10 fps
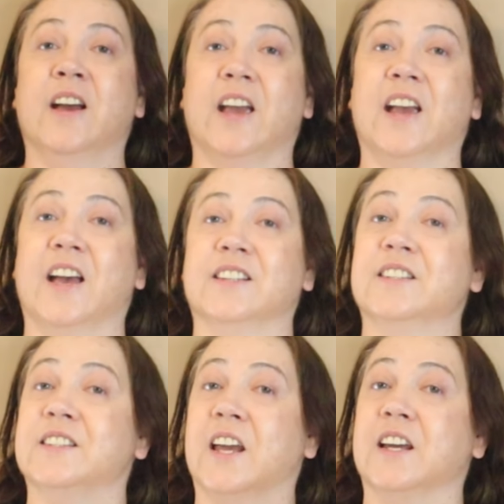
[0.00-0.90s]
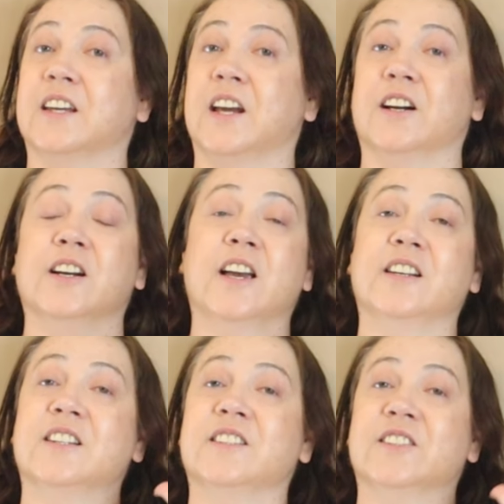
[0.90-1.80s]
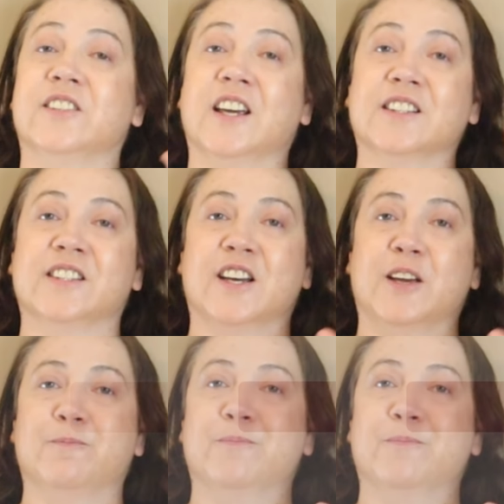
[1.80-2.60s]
And take care, and until next time,